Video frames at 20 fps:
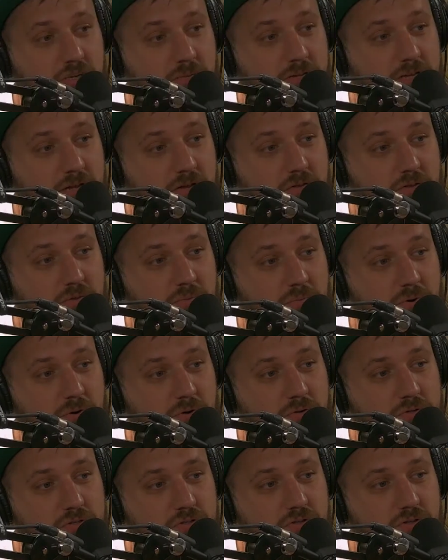me out the
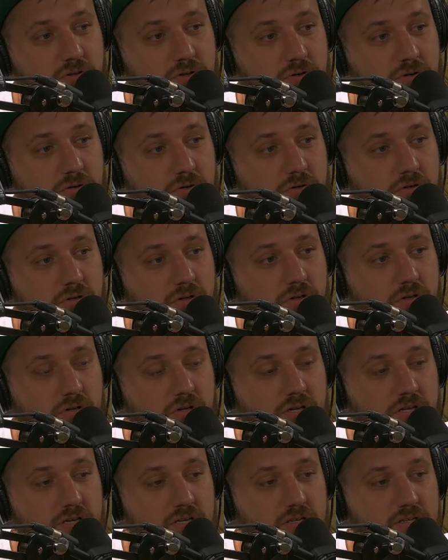most though?
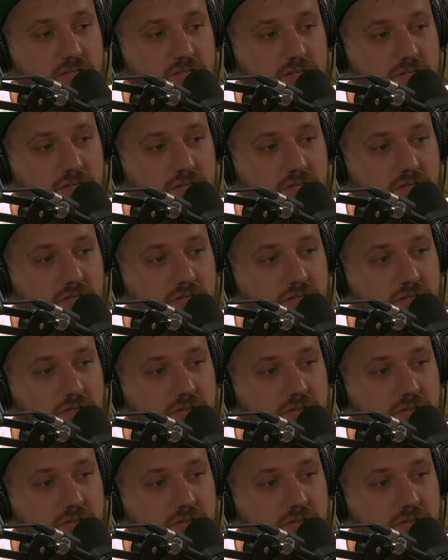Is the